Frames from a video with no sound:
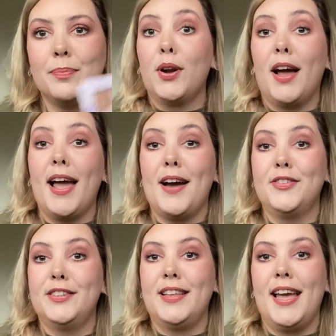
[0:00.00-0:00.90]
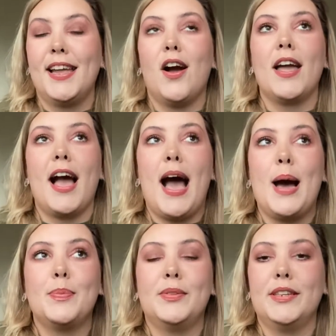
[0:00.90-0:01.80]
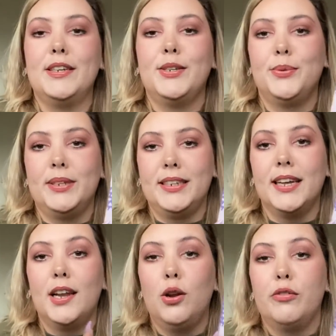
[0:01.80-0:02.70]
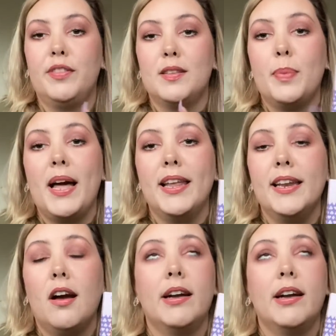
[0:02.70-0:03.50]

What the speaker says: But I have to say, I absolutely love this palette.